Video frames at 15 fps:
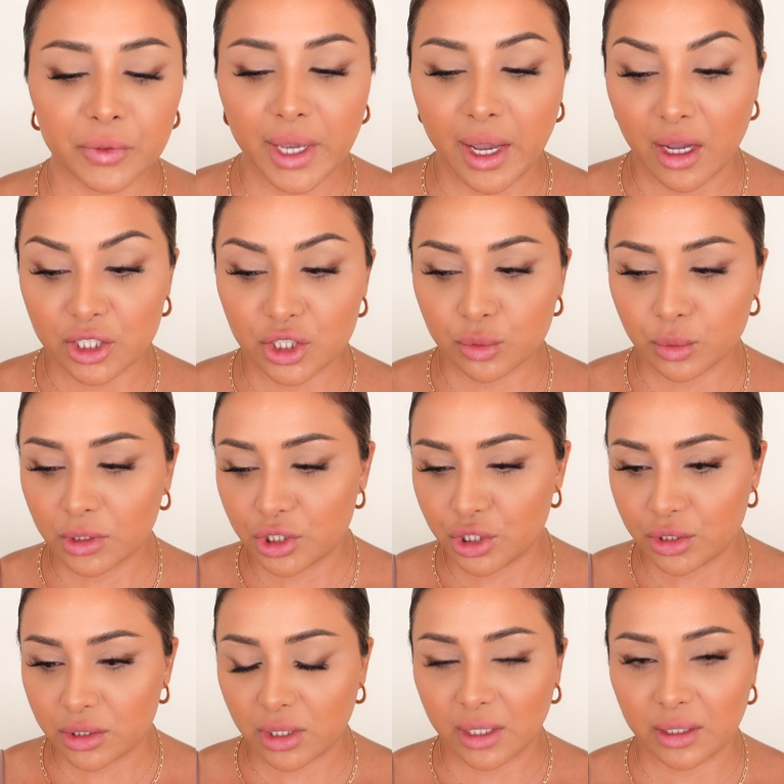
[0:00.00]
Yeah, I just wanted
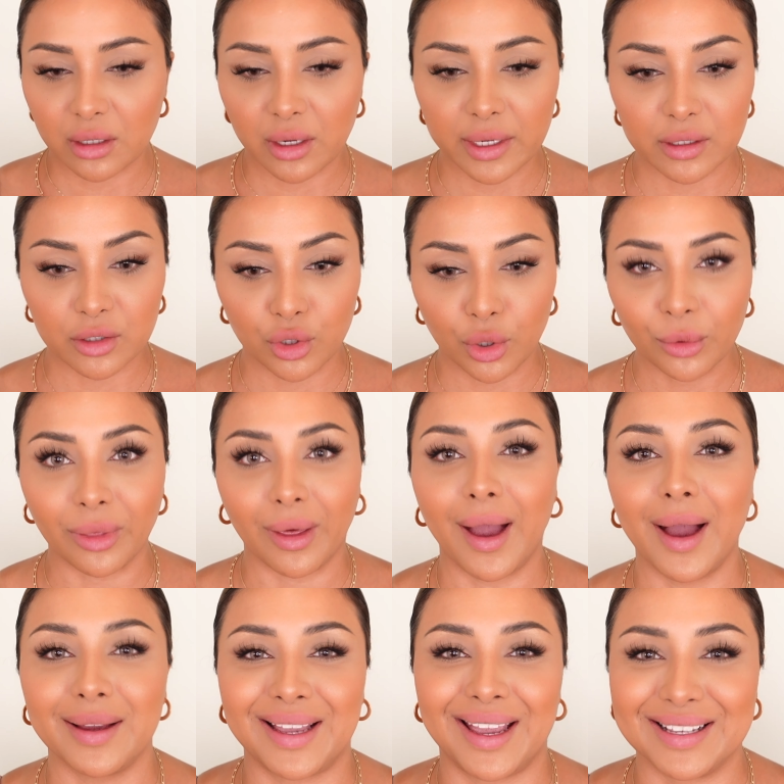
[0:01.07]
you to kind of like know
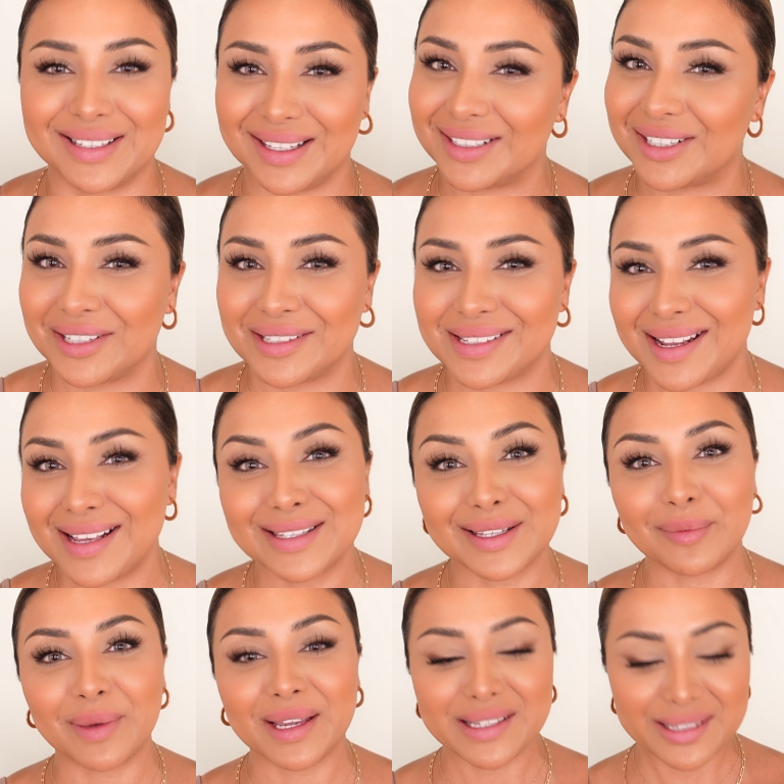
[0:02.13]
that, because it just is
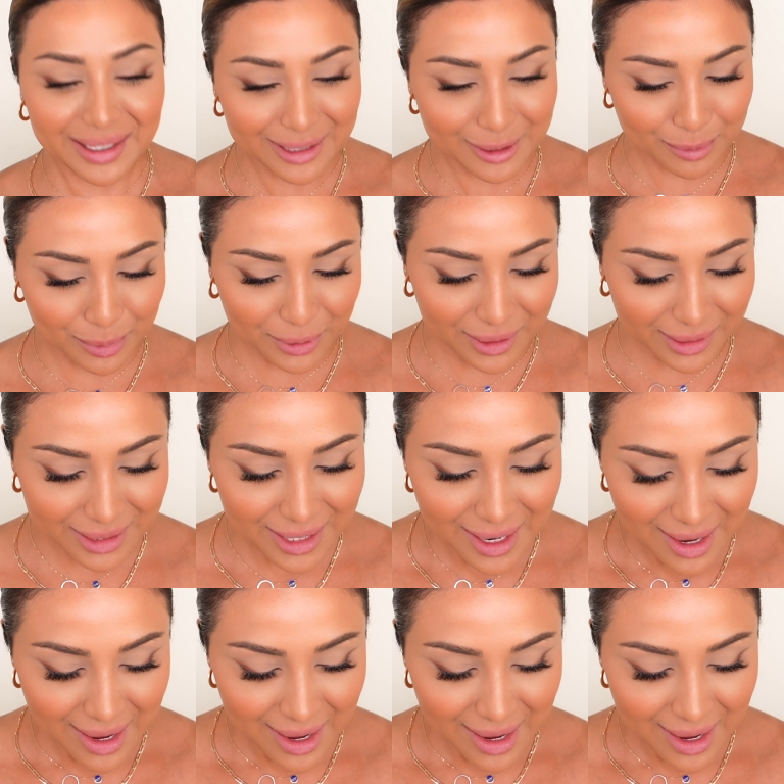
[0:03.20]
amazing, this product.